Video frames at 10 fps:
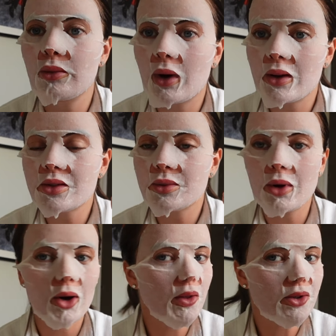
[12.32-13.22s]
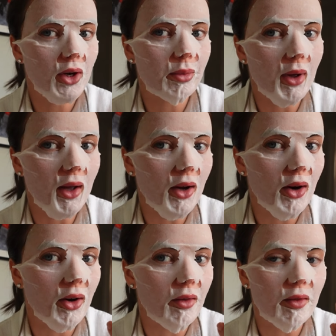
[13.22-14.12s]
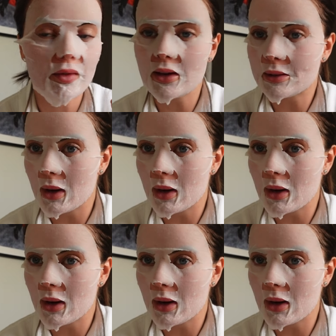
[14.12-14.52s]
whilst we're on the topic of face